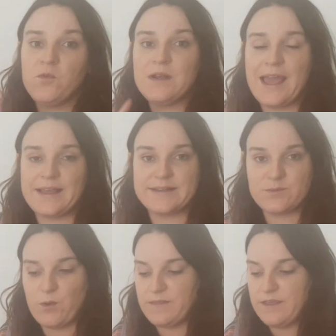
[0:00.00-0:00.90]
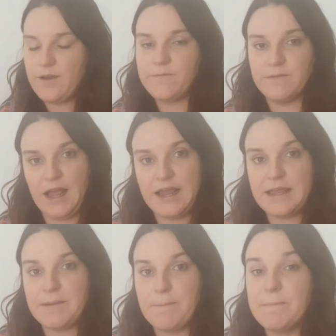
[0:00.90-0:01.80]
legs when they are
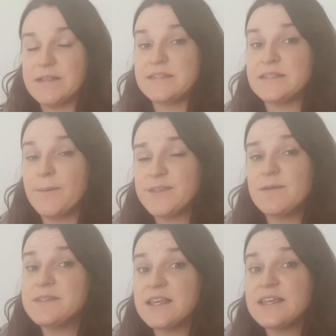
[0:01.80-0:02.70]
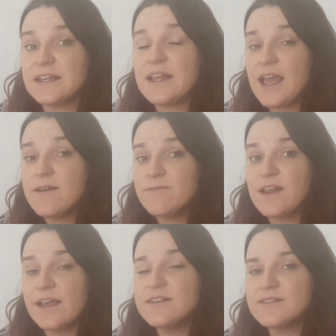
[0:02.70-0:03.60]
flying, but sometimes they can have
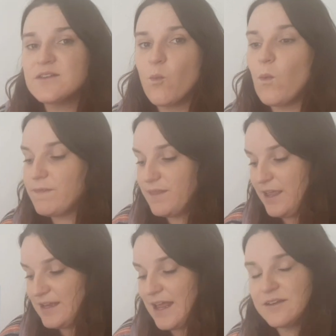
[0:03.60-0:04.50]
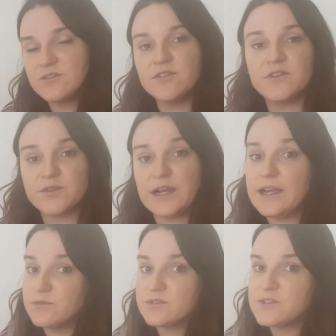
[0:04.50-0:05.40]
legs when they land on the ground.